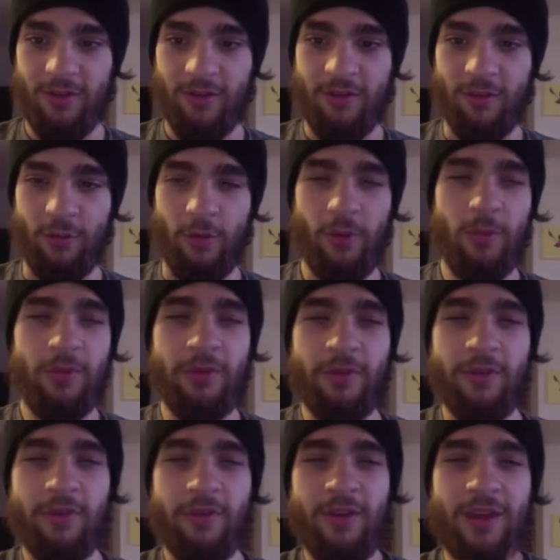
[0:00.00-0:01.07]
So what
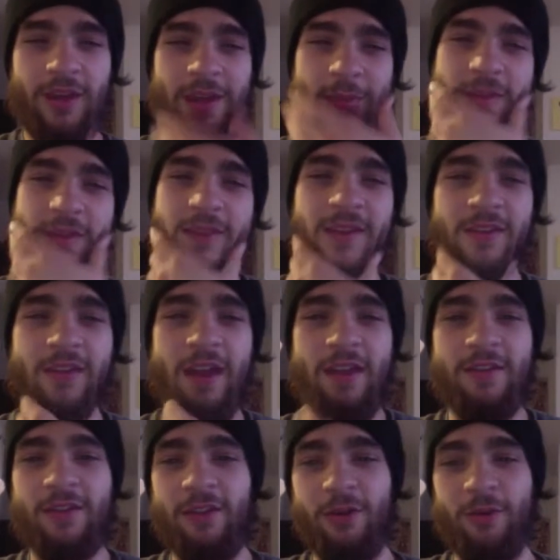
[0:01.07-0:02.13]
was keeping these
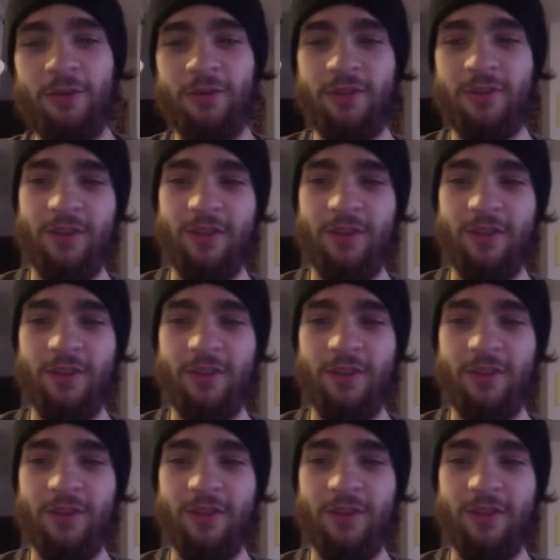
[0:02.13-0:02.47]
gates closed?